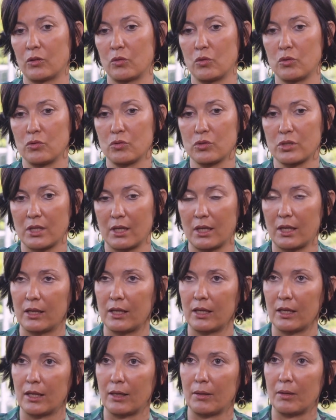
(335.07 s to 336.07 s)
to use
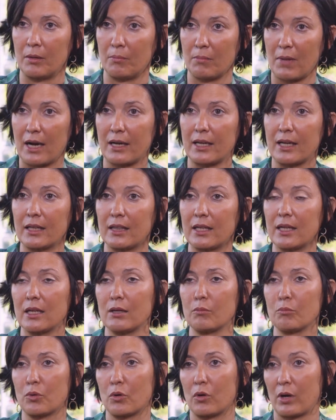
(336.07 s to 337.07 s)
the
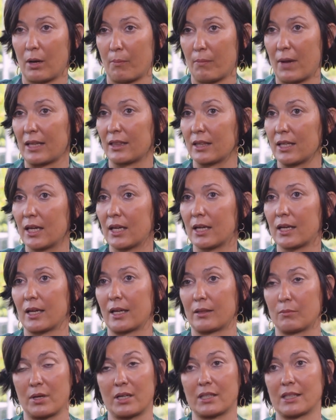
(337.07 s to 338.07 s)
marketing programmatic
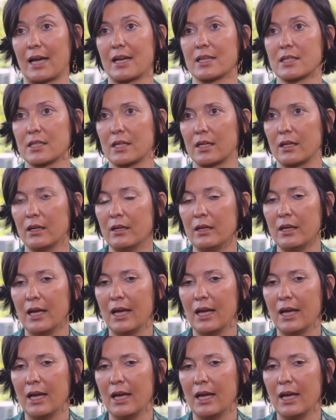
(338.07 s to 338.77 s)
advertising.